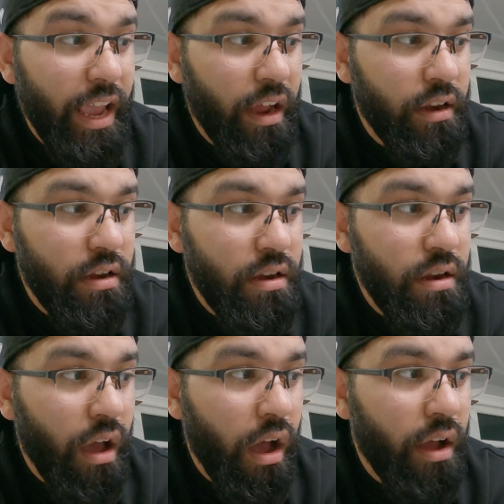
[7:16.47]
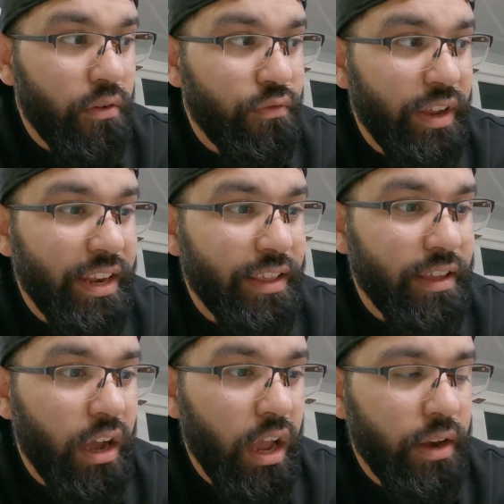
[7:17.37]
are not really
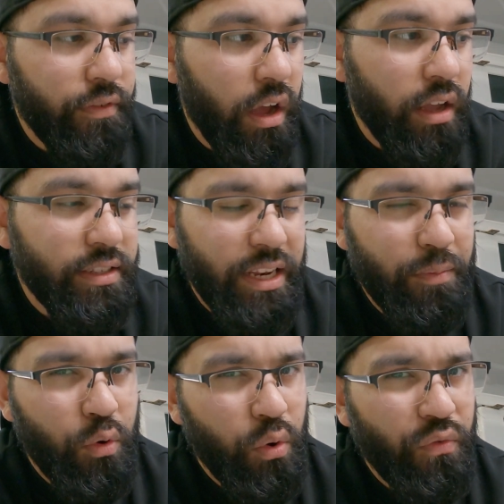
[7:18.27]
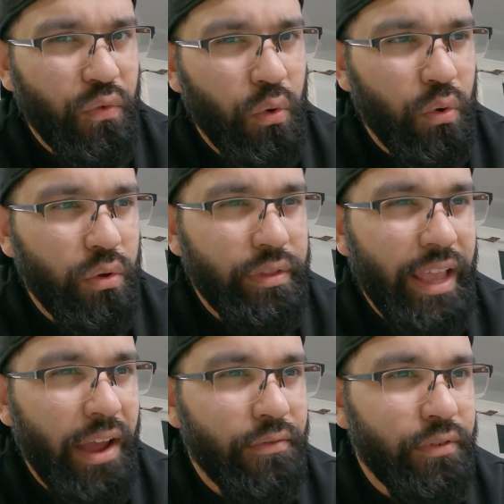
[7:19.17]
the kind of cars anymore for
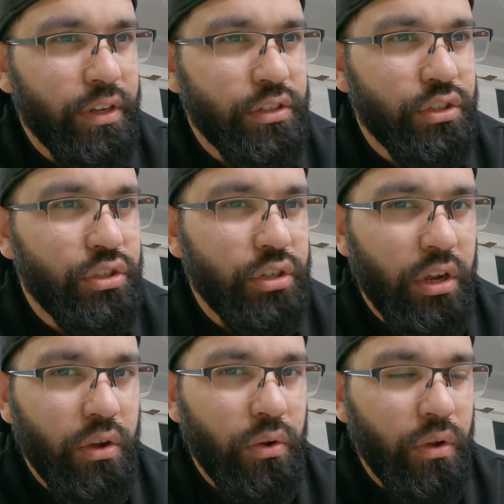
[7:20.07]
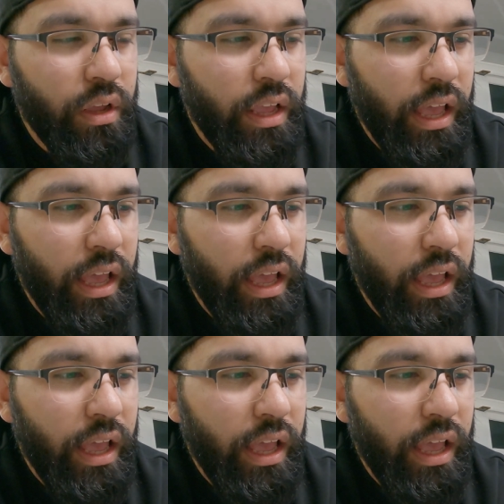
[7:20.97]
the average Joe.